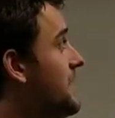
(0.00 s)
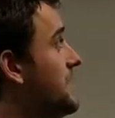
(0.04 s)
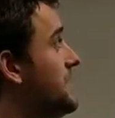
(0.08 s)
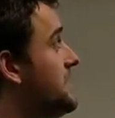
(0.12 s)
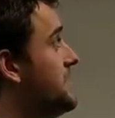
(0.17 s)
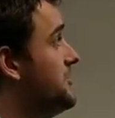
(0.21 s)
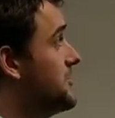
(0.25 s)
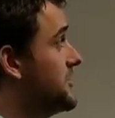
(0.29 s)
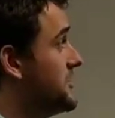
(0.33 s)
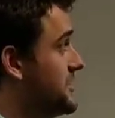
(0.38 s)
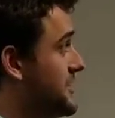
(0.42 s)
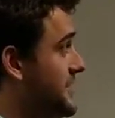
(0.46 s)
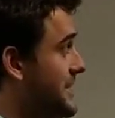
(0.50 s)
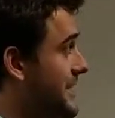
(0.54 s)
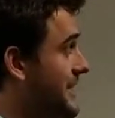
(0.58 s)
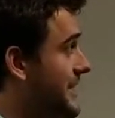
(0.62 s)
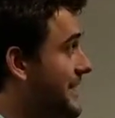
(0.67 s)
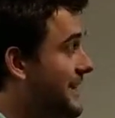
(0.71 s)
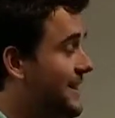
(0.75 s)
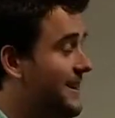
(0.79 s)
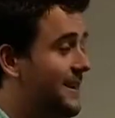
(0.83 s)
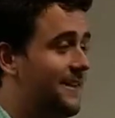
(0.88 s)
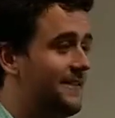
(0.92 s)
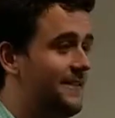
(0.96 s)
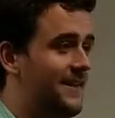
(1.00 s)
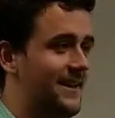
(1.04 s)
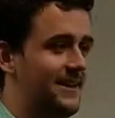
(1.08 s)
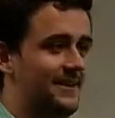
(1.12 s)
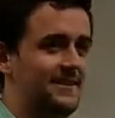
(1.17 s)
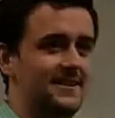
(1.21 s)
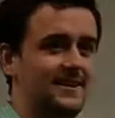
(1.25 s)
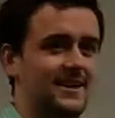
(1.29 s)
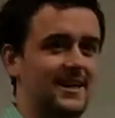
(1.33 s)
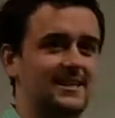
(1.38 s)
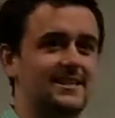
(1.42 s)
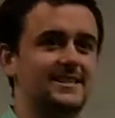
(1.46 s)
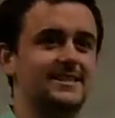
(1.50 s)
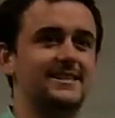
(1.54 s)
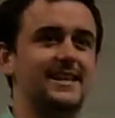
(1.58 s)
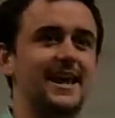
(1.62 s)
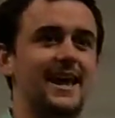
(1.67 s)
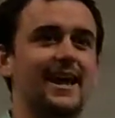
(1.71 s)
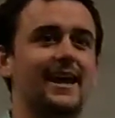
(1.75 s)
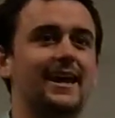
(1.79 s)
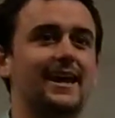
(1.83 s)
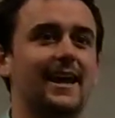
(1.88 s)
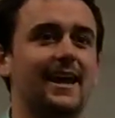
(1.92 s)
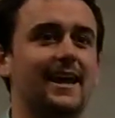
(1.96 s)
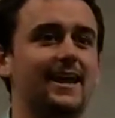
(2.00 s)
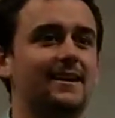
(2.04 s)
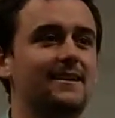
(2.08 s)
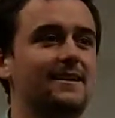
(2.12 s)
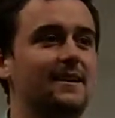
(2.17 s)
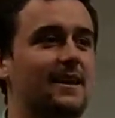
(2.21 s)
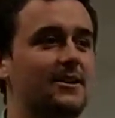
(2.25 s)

you'll see that in the next decade,